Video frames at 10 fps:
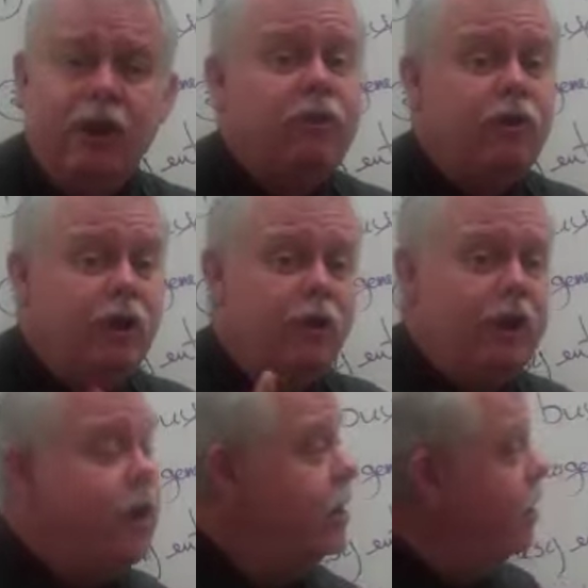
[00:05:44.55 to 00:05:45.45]
Incidentally,
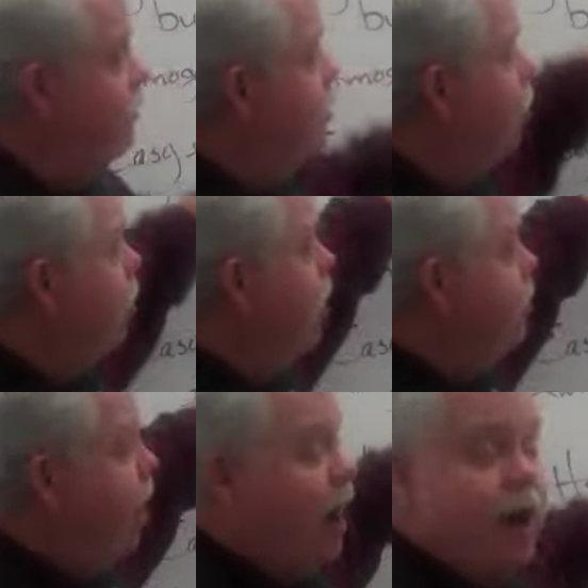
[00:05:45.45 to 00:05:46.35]
if you are a
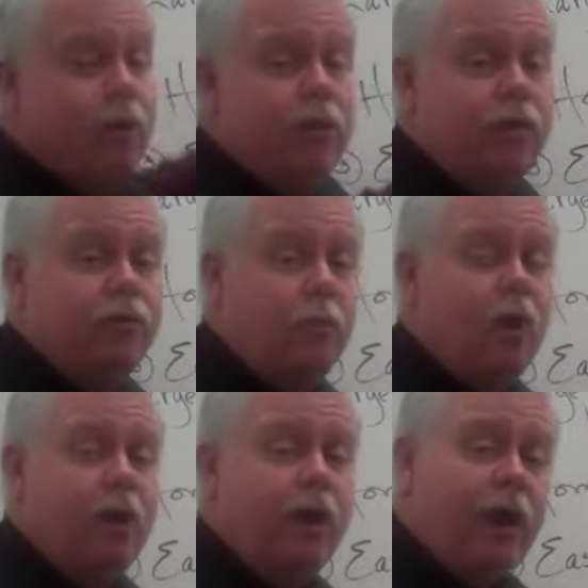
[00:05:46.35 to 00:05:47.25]
buyer in this
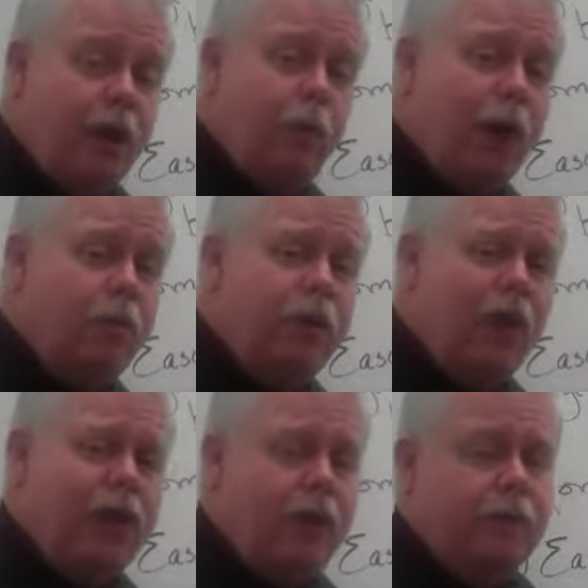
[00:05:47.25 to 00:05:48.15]
market, how, do, how would you
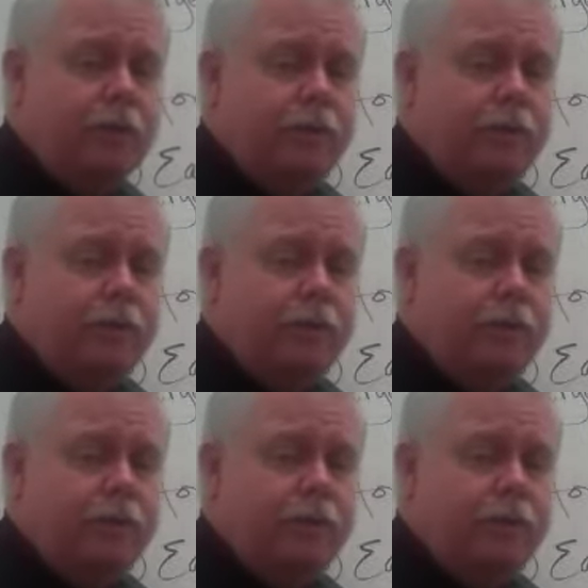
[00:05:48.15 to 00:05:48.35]
like it?